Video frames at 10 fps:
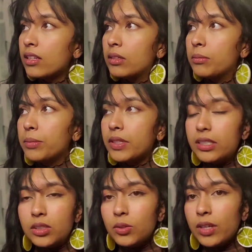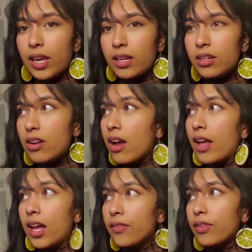But it's okay to not
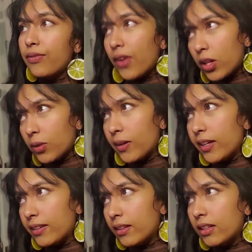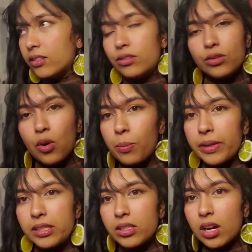have the following:
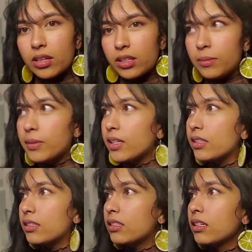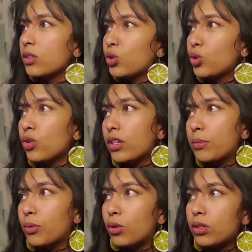scoping documents,
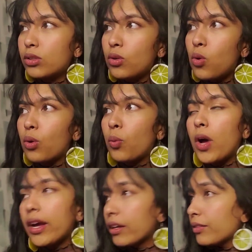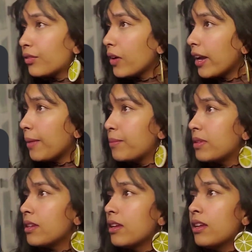storyboards or
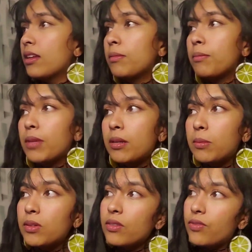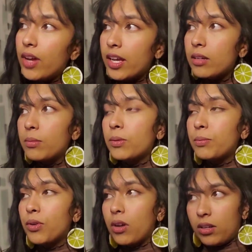wireframes, minimal viable
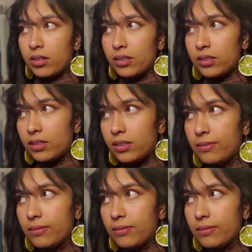products.